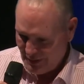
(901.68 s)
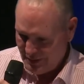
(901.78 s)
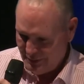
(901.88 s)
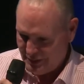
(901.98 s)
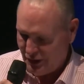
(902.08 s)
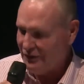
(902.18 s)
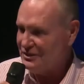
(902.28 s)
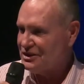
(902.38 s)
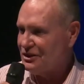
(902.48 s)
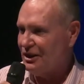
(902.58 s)

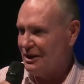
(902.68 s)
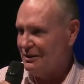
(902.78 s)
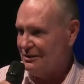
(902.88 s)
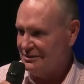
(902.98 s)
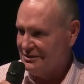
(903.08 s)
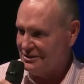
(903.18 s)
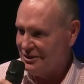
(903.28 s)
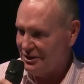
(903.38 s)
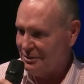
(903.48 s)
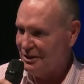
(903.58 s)
Irvin Scholar,
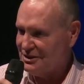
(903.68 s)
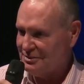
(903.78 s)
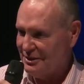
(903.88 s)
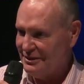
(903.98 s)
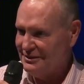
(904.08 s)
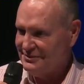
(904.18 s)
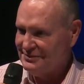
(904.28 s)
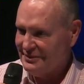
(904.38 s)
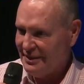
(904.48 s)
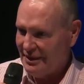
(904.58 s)
Tottenham Hotspur.
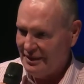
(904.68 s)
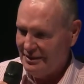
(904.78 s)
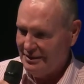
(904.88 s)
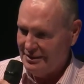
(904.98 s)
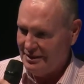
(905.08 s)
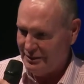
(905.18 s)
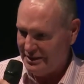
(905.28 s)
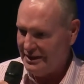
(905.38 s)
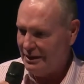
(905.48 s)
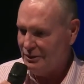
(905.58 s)
I
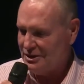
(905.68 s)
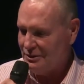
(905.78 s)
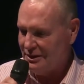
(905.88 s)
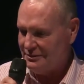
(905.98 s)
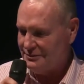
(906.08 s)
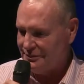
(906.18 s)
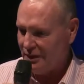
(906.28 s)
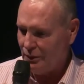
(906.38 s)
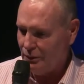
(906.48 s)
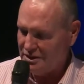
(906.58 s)
went, yeah, what do you want?
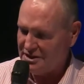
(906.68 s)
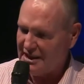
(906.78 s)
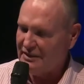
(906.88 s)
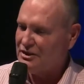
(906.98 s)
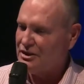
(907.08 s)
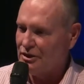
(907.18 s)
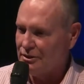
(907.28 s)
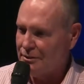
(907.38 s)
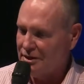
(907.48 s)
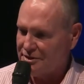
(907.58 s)
I went to say for
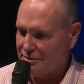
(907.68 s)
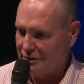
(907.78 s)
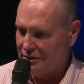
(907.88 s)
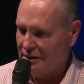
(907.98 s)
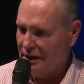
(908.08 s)
Tottenham Hotspur.